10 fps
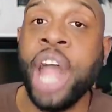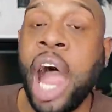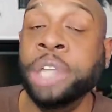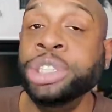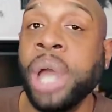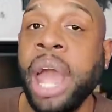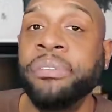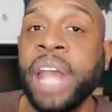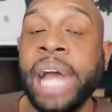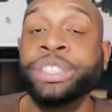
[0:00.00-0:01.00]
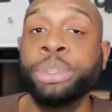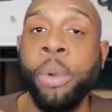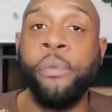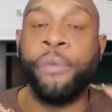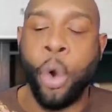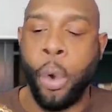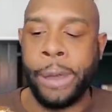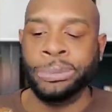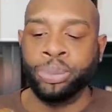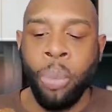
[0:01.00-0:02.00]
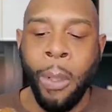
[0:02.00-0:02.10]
Y'all, you have got to move forward.